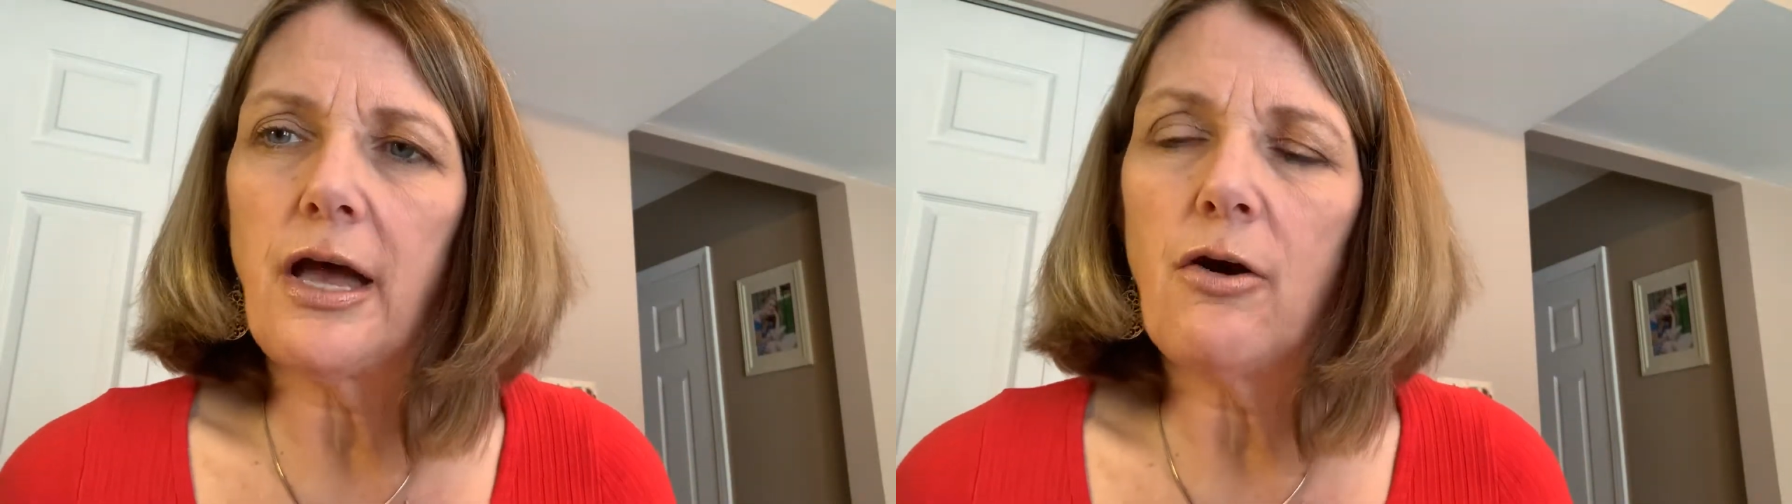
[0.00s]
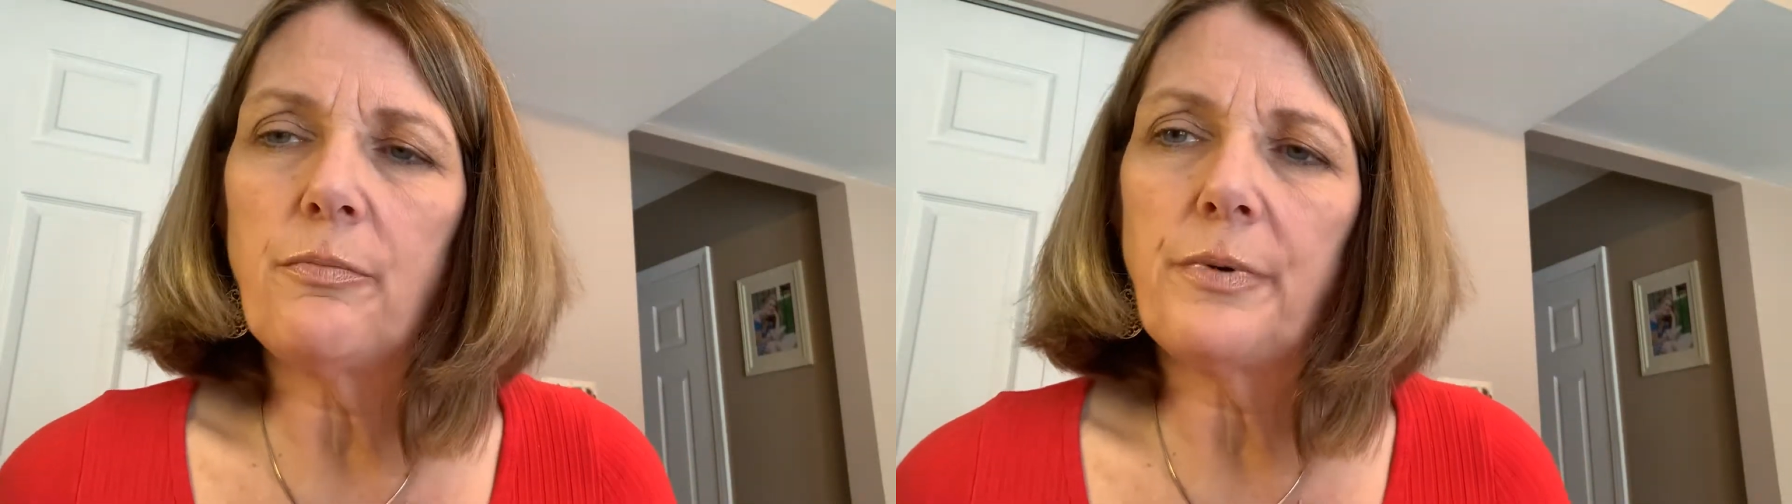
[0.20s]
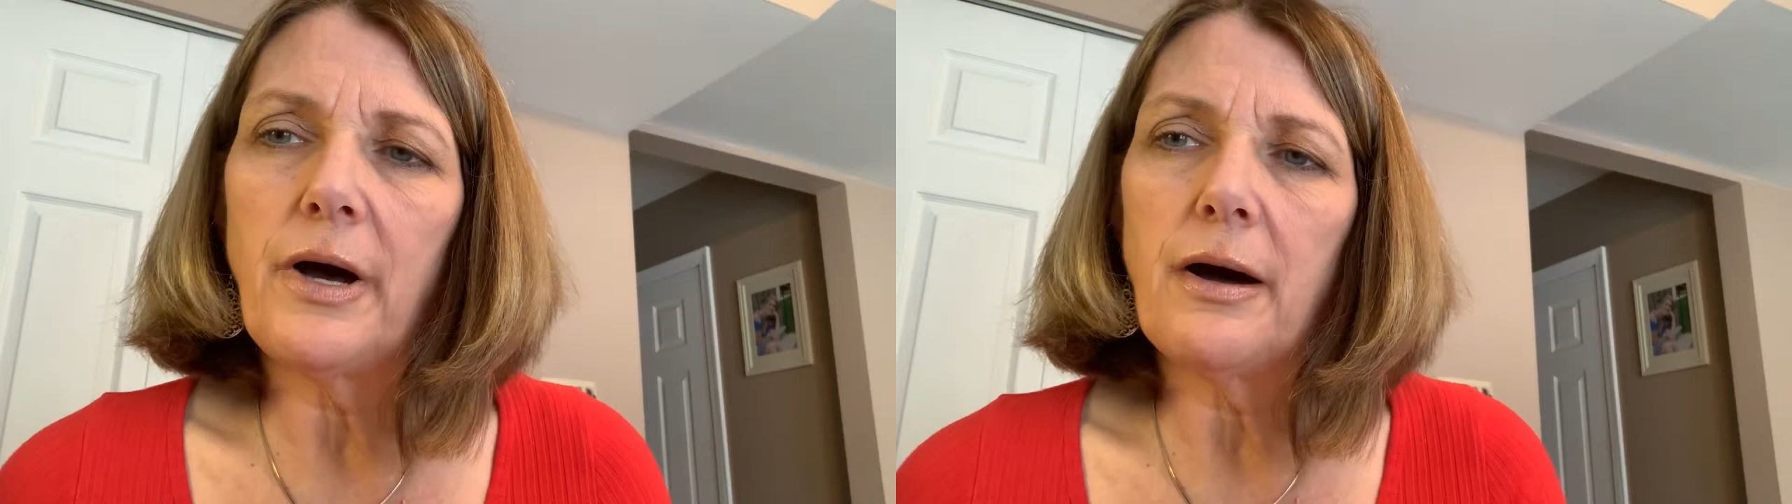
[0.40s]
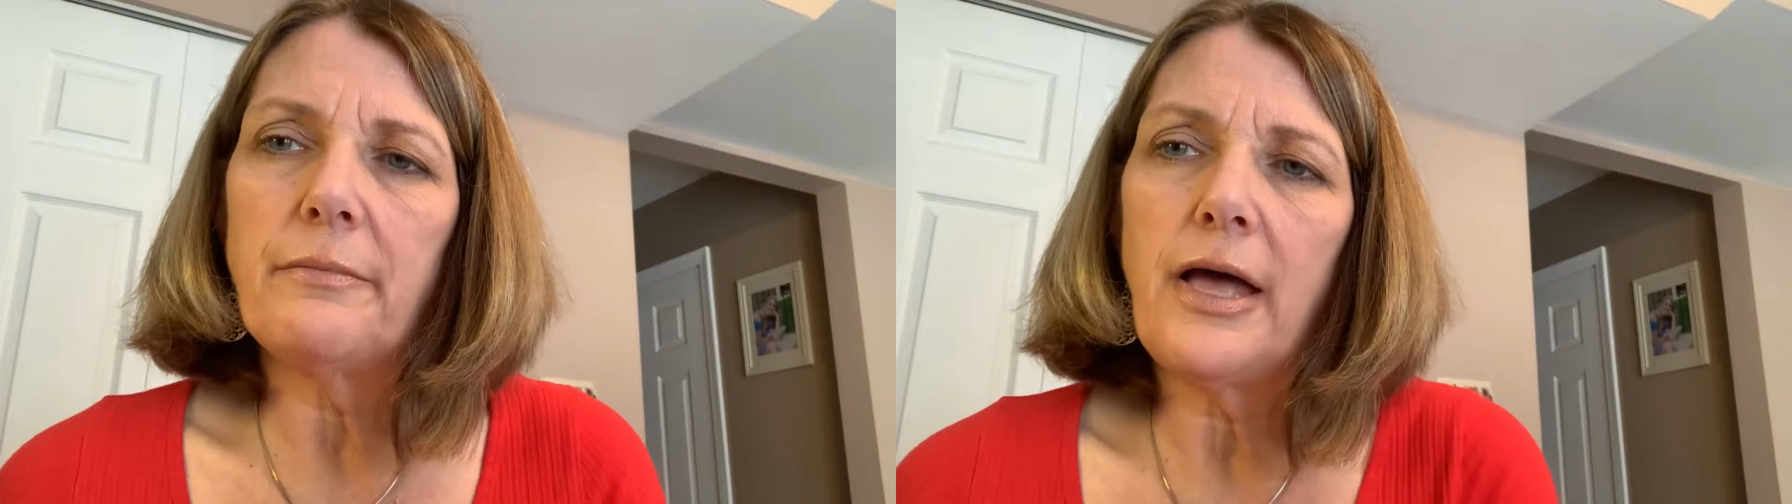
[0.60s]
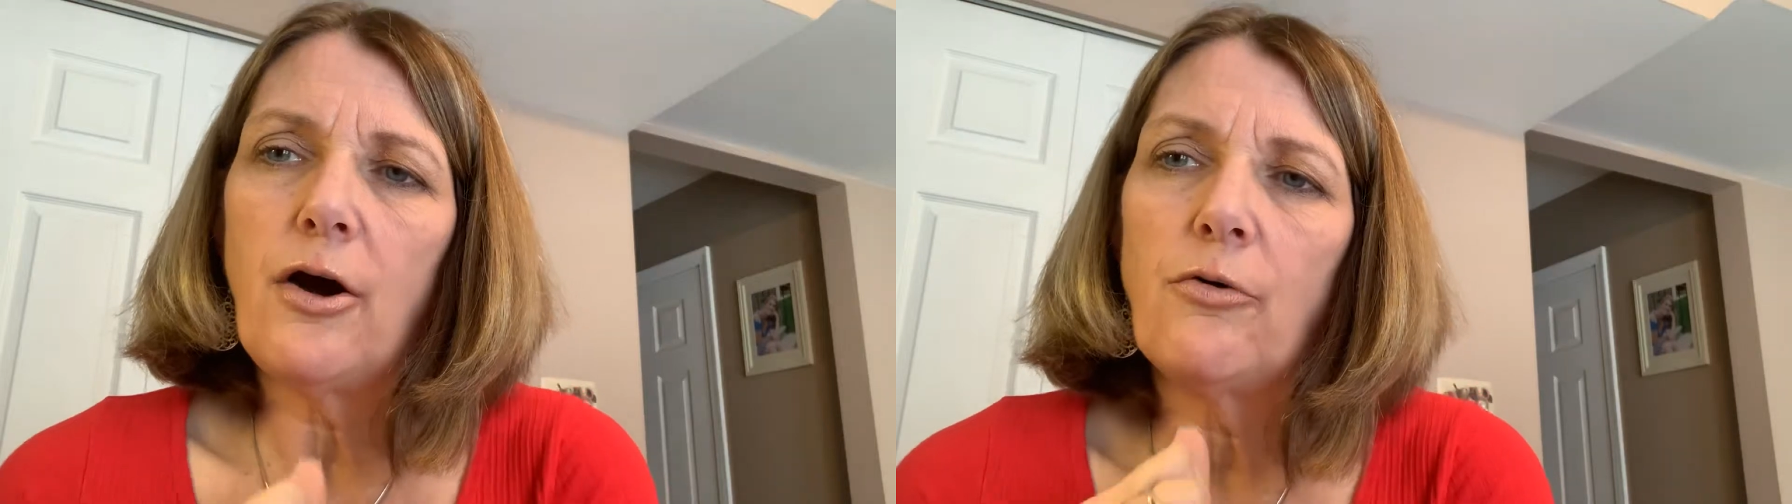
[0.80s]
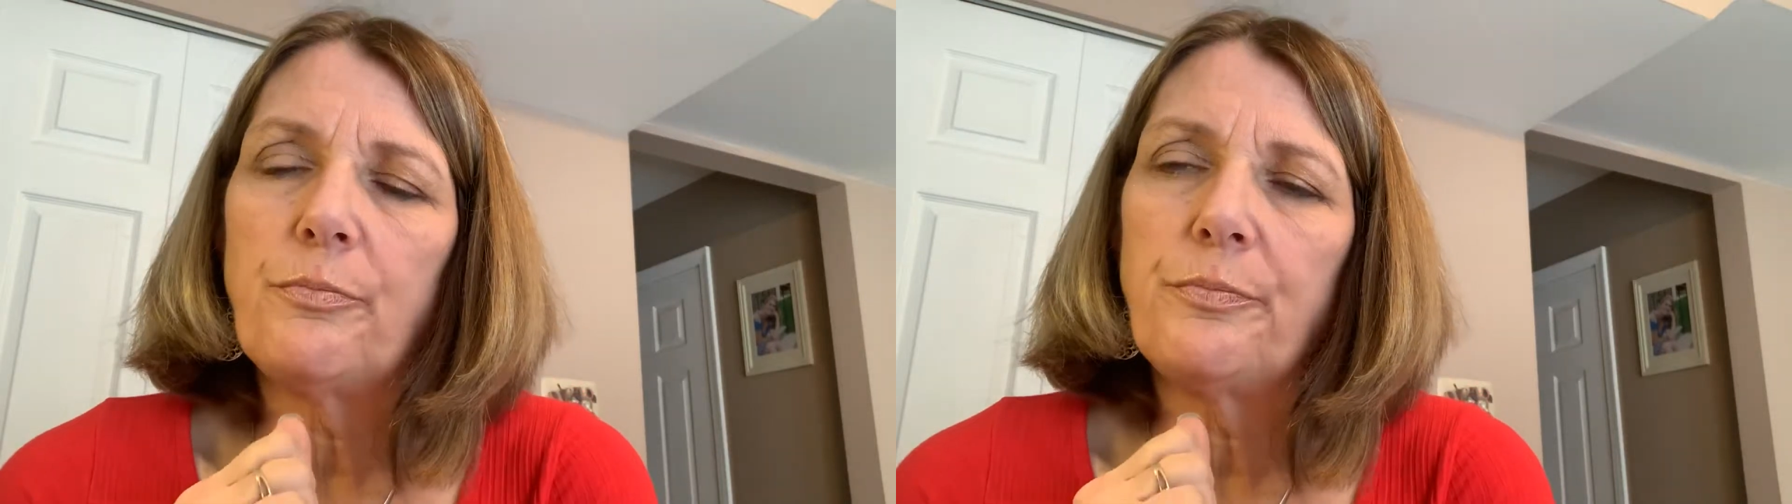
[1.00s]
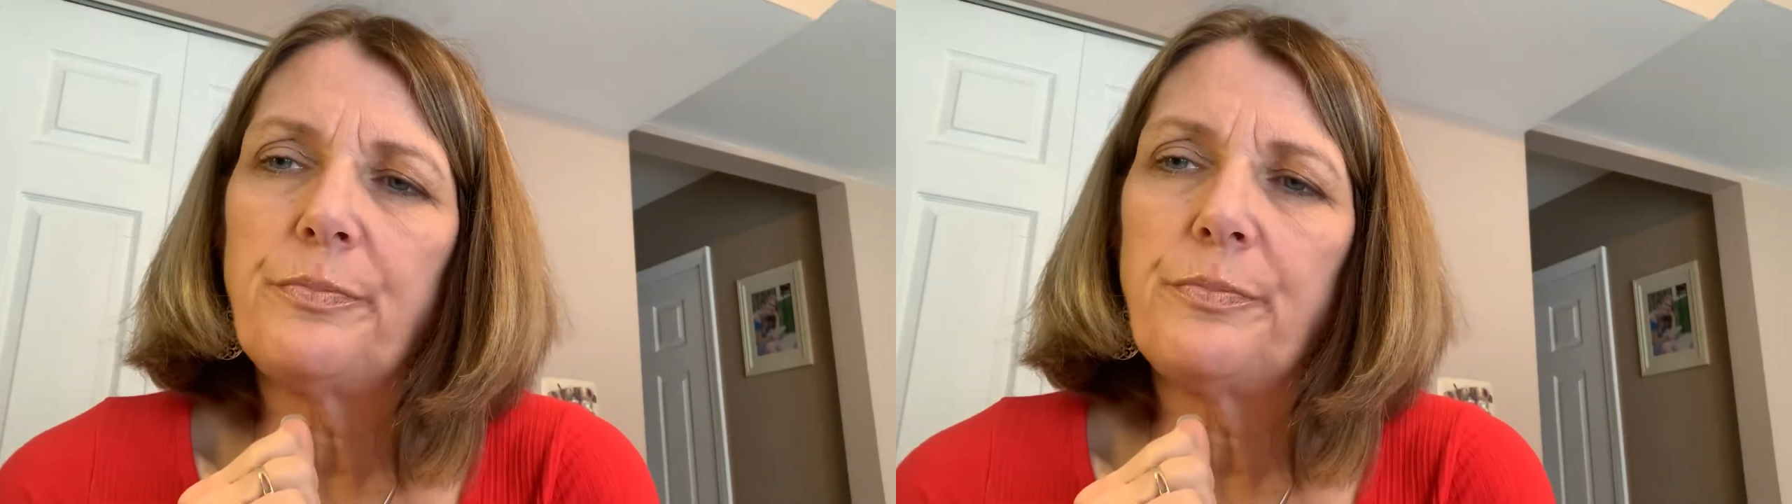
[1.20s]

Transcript: help